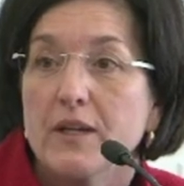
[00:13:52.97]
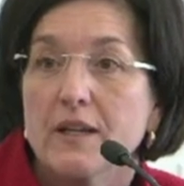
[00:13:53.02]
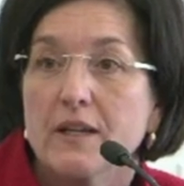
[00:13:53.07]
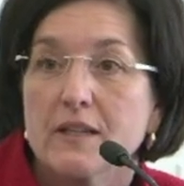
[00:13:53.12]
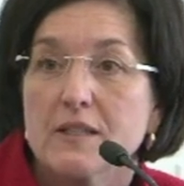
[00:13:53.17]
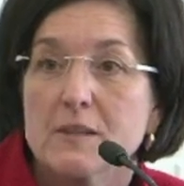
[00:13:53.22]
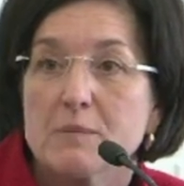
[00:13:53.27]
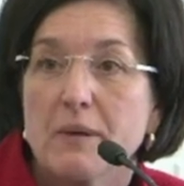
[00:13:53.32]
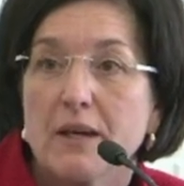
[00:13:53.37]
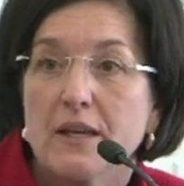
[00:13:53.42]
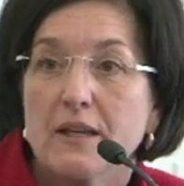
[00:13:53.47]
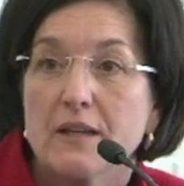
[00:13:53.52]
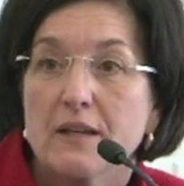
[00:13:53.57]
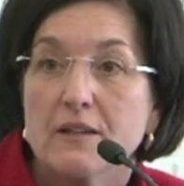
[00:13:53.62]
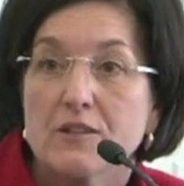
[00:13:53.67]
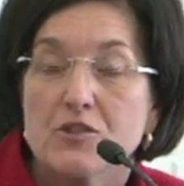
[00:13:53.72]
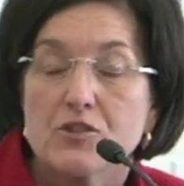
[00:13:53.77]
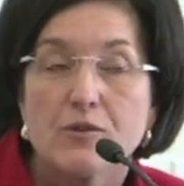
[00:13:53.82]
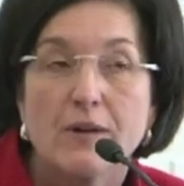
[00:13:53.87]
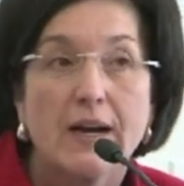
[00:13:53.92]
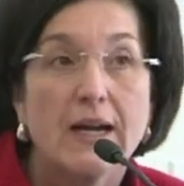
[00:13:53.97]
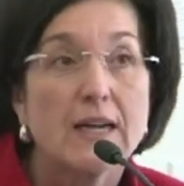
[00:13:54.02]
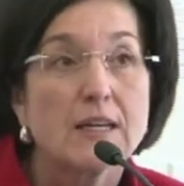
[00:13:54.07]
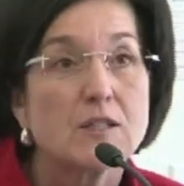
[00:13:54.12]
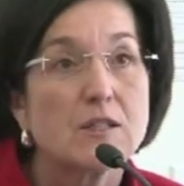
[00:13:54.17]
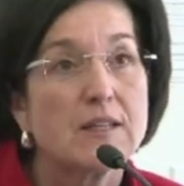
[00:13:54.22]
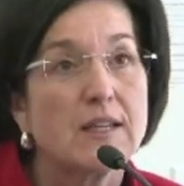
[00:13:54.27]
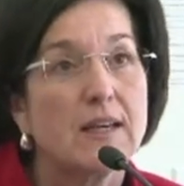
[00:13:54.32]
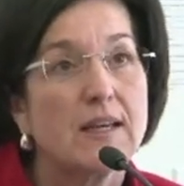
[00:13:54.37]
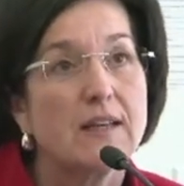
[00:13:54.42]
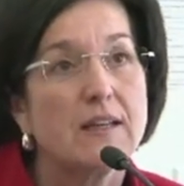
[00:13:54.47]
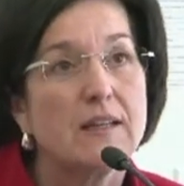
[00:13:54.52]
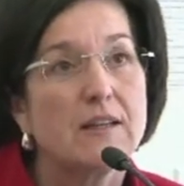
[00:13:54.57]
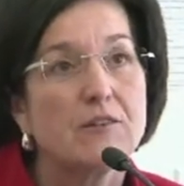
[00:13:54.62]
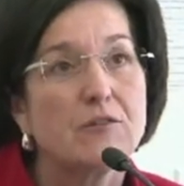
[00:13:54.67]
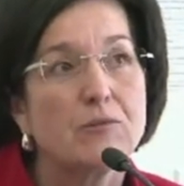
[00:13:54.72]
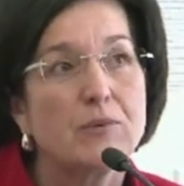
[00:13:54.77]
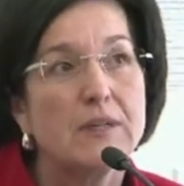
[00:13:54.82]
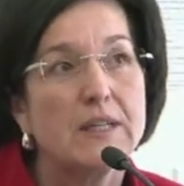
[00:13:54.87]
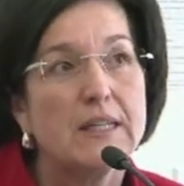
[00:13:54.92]
can expand and contract, and
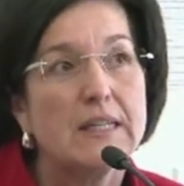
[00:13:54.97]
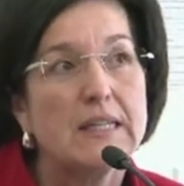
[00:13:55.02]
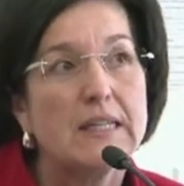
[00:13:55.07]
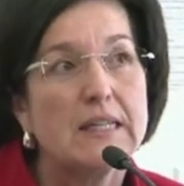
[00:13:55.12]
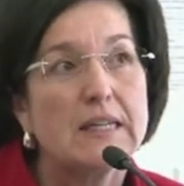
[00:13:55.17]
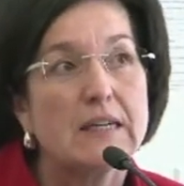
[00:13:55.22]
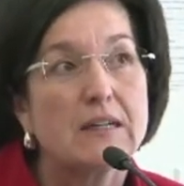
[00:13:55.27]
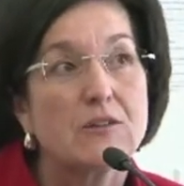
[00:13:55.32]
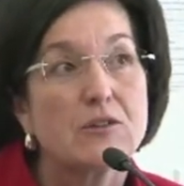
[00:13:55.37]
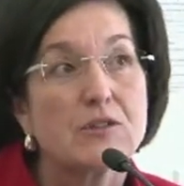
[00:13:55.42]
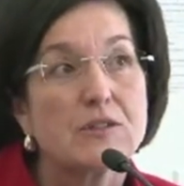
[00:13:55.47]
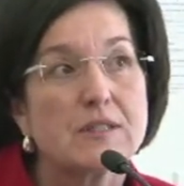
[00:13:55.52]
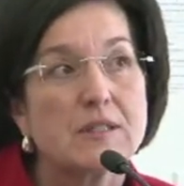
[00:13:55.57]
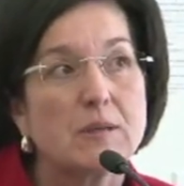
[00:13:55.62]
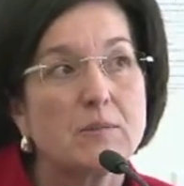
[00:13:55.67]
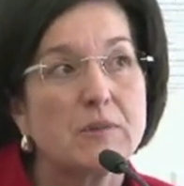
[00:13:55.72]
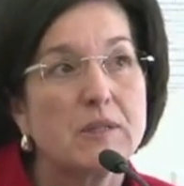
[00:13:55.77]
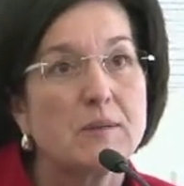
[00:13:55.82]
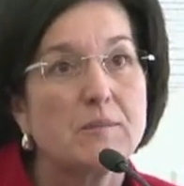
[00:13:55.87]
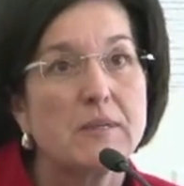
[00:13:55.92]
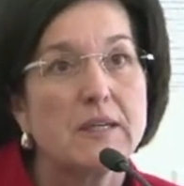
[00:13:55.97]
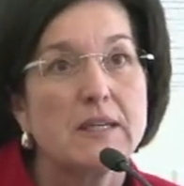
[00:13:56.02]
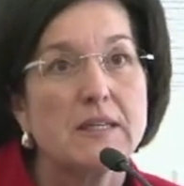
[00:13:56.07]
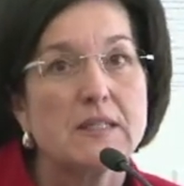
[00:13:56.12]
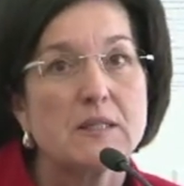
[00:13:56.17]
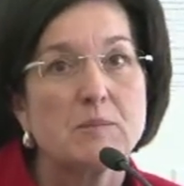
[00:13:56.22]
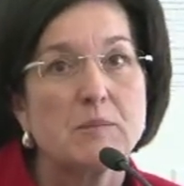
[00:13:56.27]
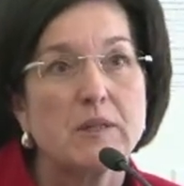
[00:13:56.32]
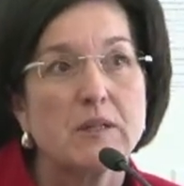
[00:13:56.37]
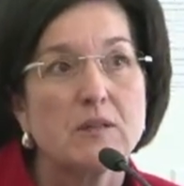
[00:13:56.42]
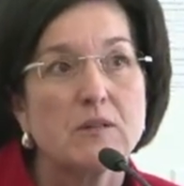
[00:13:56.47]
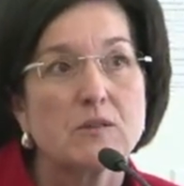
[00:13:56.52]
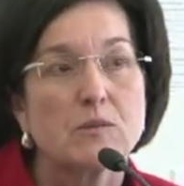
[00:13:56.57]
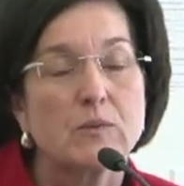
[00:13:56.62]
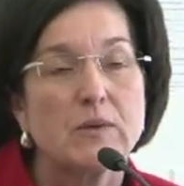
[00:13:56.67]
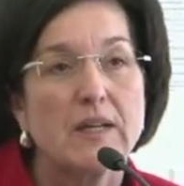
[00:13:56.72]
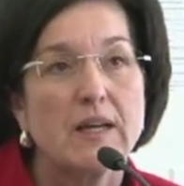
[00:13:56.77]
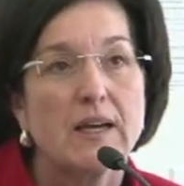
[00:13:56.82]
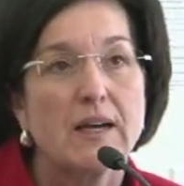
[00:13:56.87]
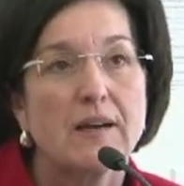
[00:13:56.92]
if we need other subcommittees built,
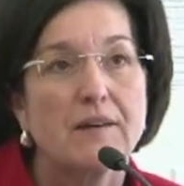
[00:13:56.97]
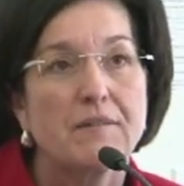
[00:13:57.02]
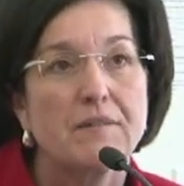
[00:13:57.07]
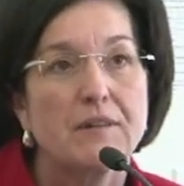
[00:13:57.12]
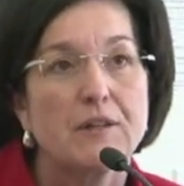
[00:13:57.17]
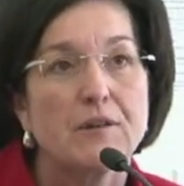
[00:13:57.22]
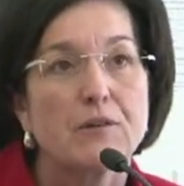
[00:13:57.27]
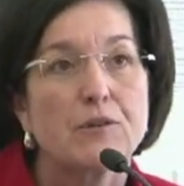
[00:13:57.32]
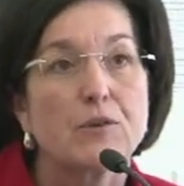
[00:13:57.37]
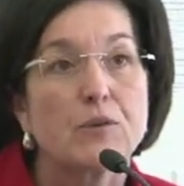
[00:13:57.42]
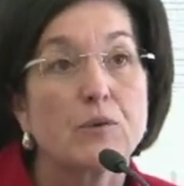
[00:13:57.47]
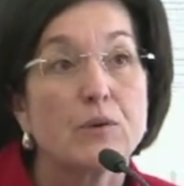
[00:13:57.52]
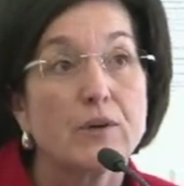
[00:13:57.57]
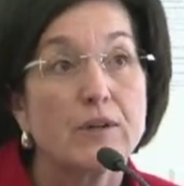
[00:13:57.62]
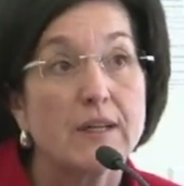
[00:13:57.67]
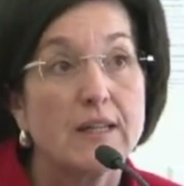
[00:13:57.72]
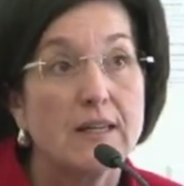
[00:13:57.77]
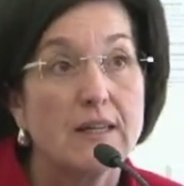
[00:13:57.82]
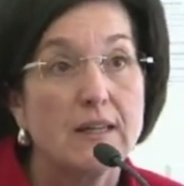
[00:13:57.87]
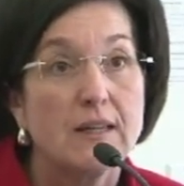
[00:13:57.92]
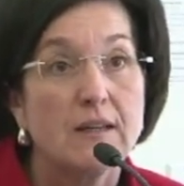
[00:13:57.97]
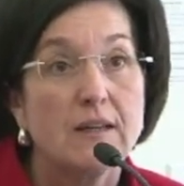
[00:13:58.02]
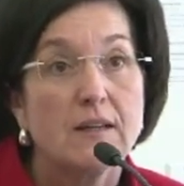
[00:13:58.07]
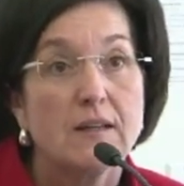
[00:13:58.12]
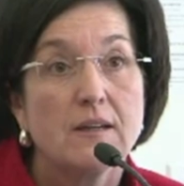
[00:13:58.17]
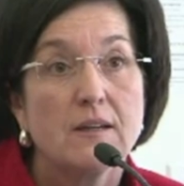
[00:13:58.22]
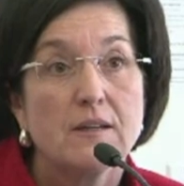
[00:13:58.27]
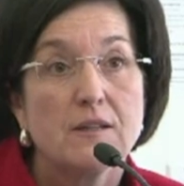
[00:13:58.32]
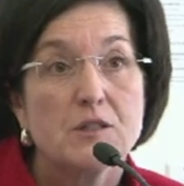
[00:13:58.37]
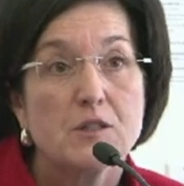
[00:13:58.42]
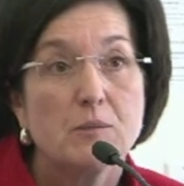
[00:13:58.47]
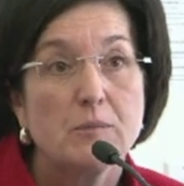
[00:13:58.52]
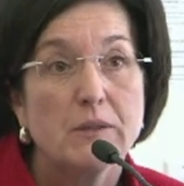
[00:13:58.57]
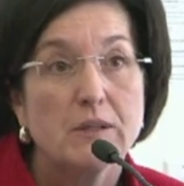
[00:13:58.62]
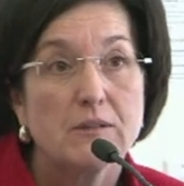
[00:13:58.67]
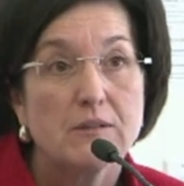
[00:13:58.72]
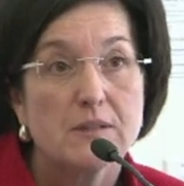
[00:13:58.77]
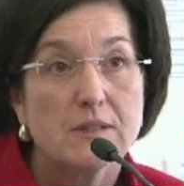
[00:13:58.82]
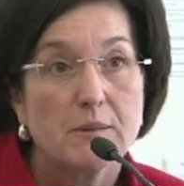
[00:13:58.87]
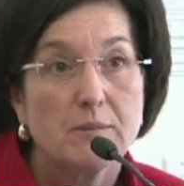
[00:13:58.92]
we have the authority to
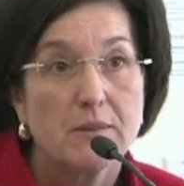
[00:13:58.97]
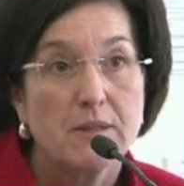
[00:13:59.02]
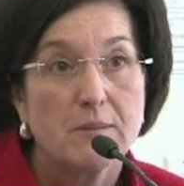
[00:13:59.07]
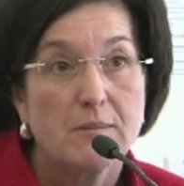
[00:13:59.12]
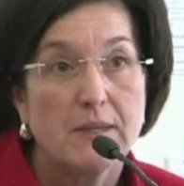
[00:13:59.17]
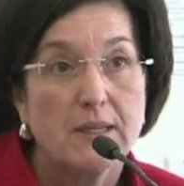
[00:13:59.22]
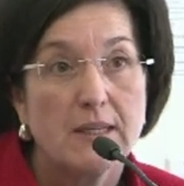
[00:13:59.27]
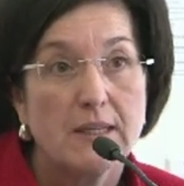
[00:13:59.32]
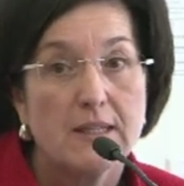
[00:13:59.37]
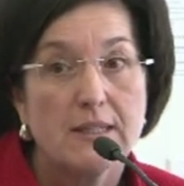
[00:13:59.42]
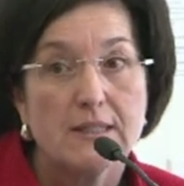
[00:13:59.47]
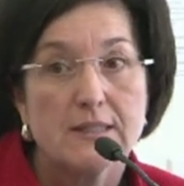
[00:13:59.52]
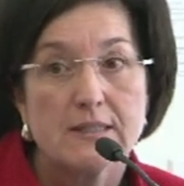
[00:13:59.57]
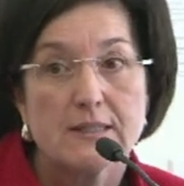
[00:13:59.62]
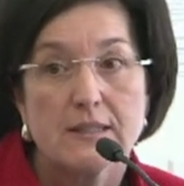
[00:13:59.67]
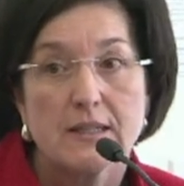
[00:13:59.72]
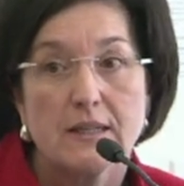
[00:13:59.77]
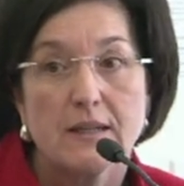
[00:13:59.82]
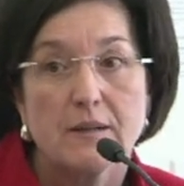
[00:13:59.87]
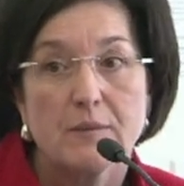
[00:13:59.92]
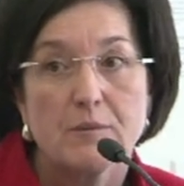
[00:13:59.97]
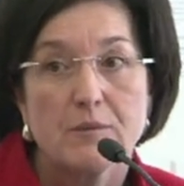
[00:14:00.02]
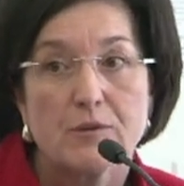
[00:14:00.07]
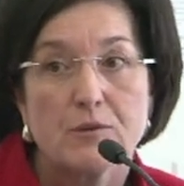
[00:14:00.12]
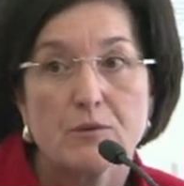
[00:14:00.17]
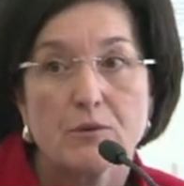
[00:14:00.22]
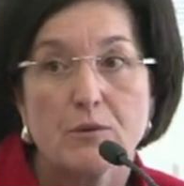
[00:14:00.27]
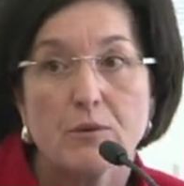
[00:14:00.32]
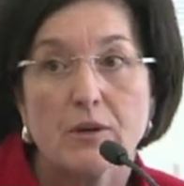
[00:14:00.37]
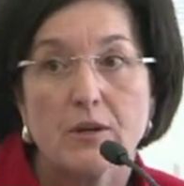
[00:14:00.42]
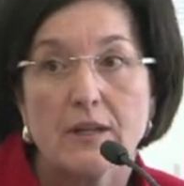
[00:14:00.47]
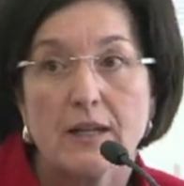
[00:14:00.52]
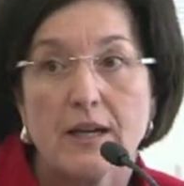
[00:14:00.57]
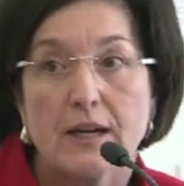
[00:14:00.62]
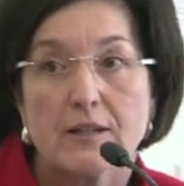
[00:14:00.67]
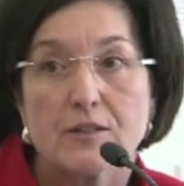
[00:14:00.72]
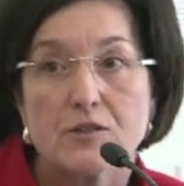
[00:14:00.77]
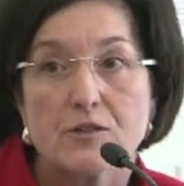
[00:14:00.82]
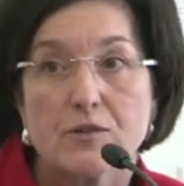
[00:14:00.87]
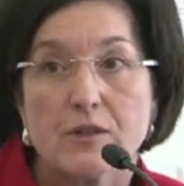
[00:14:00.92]
build subcommittees through our
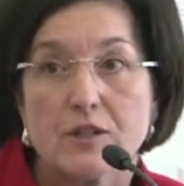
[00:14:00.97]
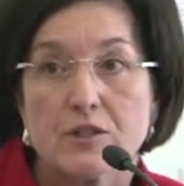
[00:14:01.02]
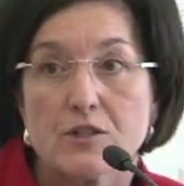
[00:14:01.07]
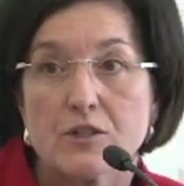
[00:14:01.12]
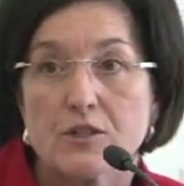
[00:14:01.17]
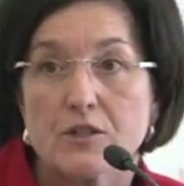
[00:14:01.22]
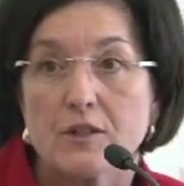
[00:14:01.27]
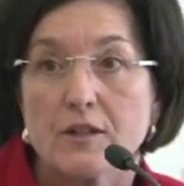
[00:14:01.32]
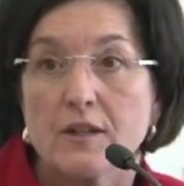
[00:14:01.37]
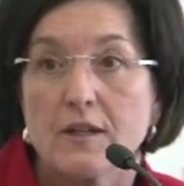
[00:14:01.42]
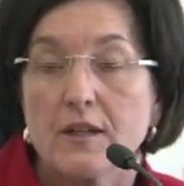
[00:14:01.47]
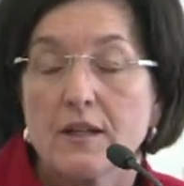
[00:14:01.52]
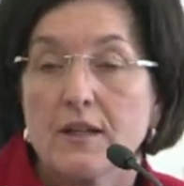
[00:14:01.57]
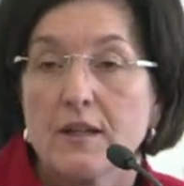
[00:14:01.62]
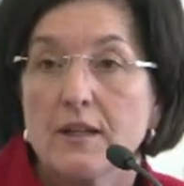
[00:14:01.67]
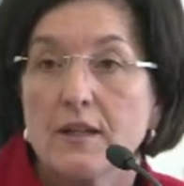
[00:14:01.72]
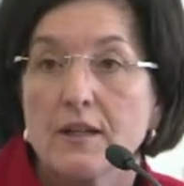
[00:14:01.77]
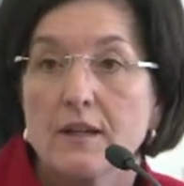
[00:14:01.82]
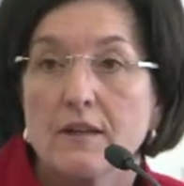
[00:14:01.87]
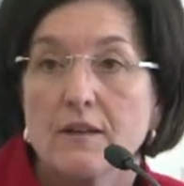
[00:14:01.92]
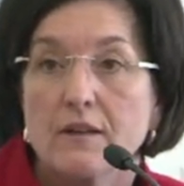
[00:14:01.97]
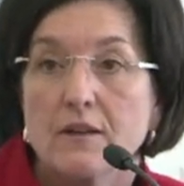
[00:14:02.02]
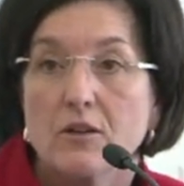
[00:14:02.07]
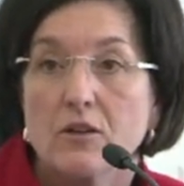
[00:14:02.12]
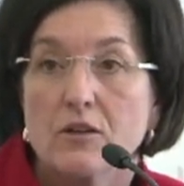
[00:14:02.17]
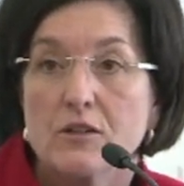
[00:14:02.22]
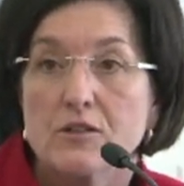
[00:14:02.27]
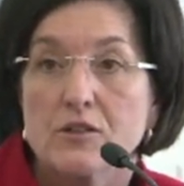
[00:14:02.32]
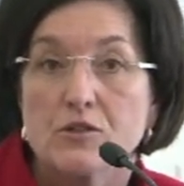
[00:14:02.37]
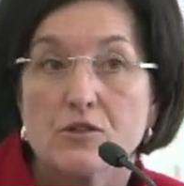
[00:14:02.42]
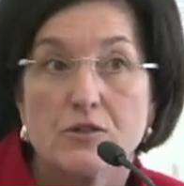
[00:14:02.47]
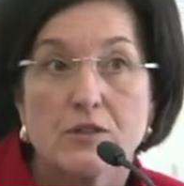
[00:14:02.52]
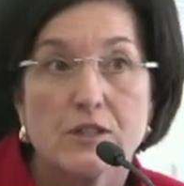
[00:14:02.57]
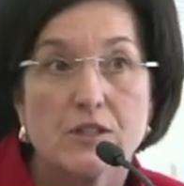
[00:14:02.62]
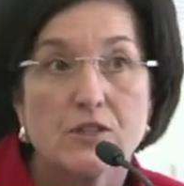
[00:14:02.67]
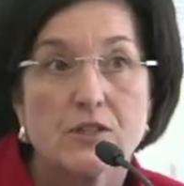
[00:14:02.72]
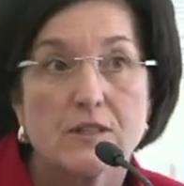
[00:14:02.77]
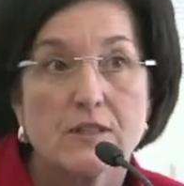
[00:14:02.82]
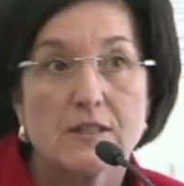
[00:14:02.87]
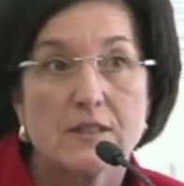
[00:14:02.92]
LAC structure in the
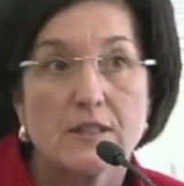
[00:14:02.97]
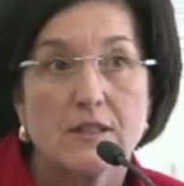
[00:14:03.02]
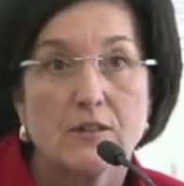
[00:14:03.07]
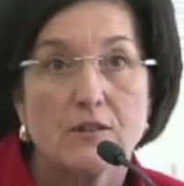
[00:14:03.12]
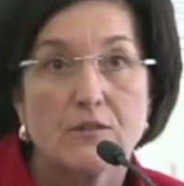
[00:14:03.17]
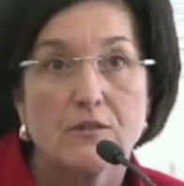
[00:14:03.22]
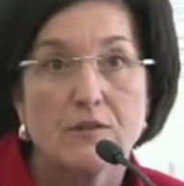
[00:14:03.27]
concentrations that you